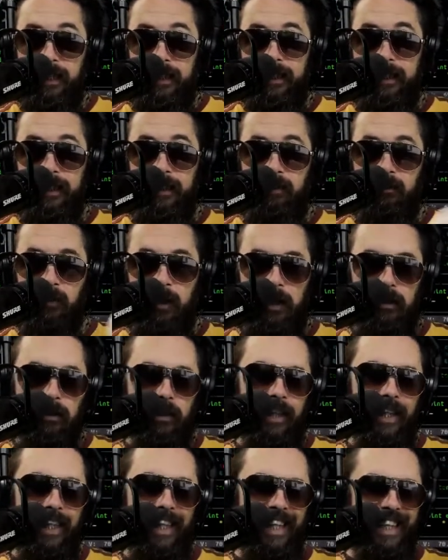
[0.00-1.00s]
This is
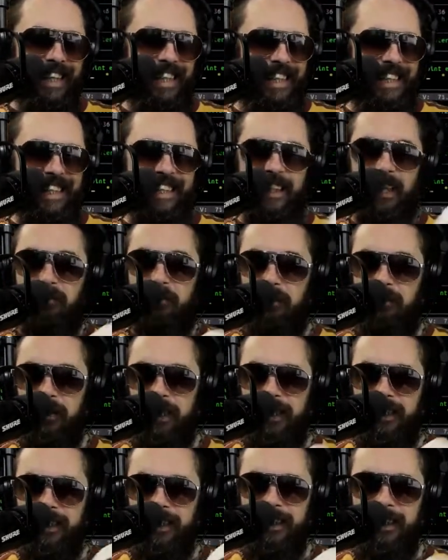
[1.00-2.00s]
maybe
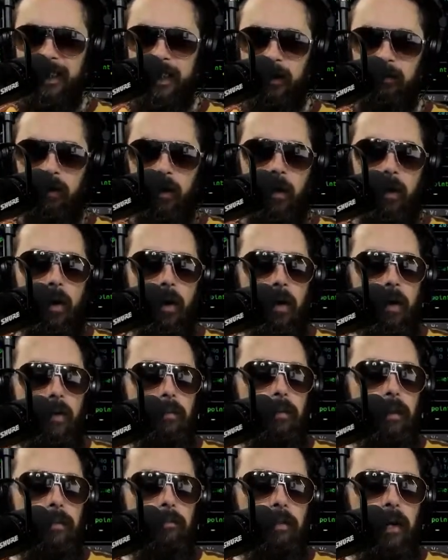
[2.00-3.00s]
not the cleanup,
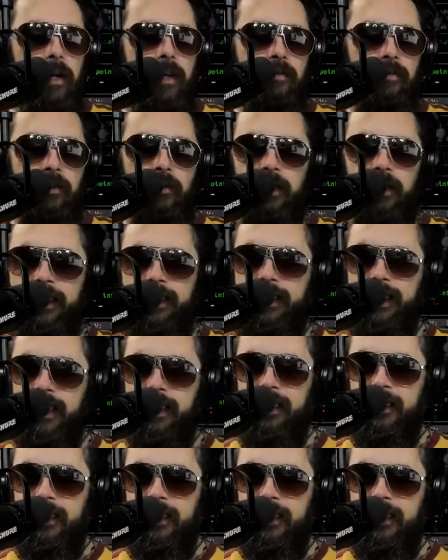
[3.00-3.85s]
but the part of it where I sit and